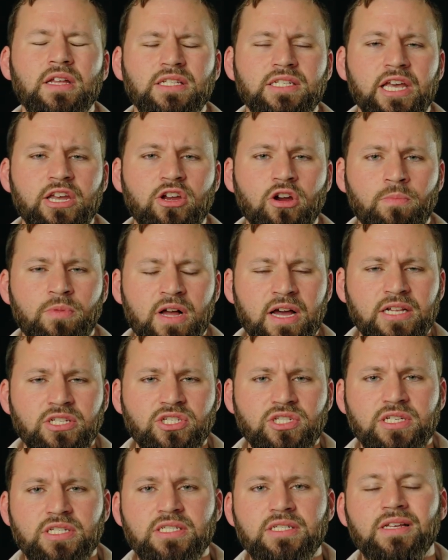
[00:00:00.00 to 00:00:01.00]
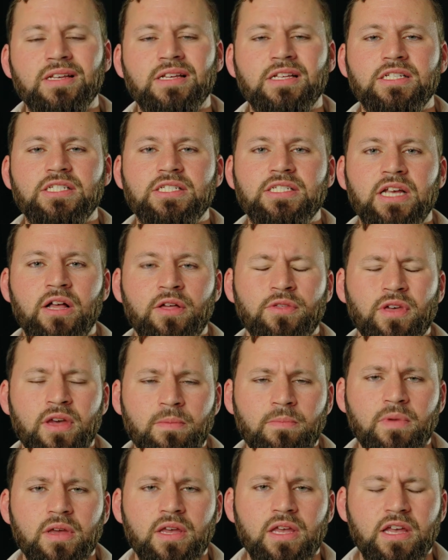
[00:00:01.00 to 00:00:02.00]
Take your appliances, sell
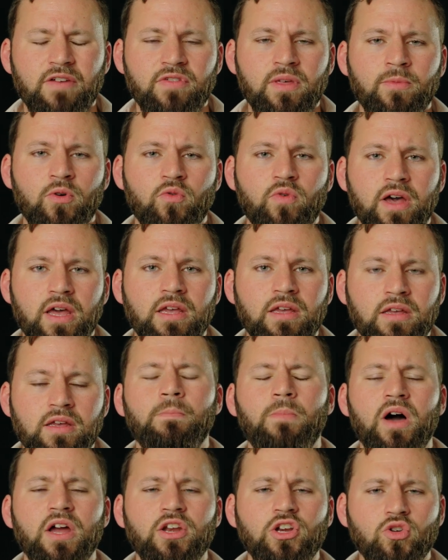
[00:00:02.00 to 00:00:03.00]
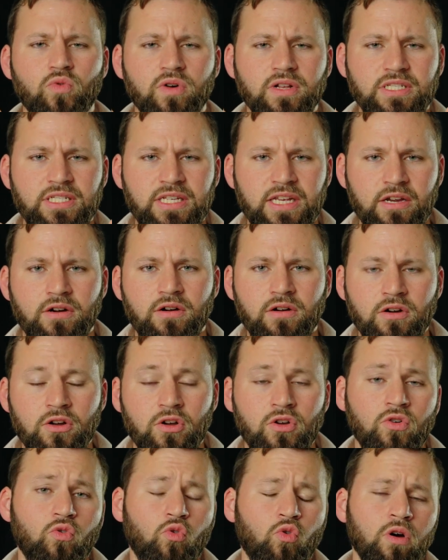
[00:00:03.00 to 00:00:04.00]
them, give them away, buy new ones here,
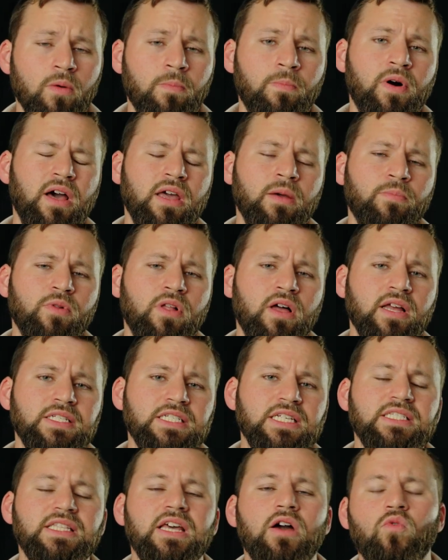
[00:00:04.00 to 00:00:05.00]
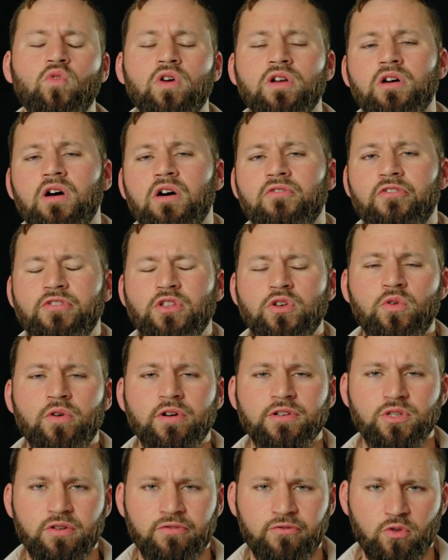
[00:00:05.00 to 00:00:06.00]
or buy appliances that run off of
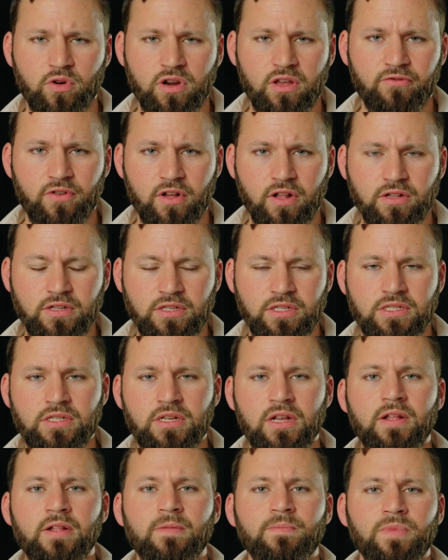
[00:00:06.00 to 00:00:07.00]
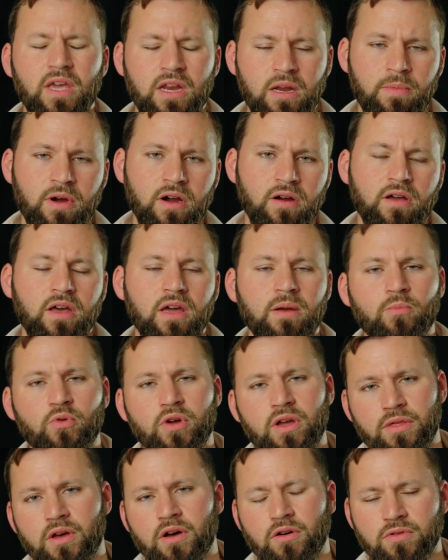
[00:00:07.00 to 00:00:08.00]
240 volts in America and
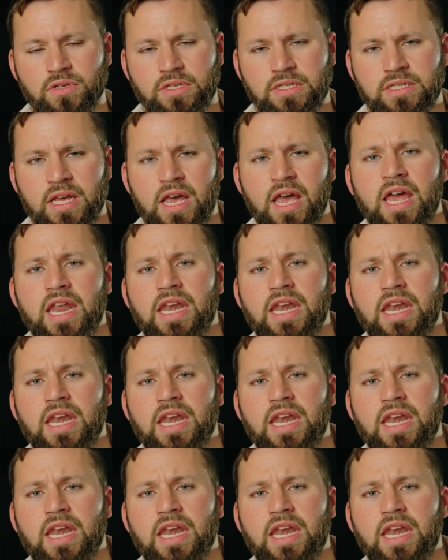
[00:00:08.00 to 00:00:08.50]
bring those.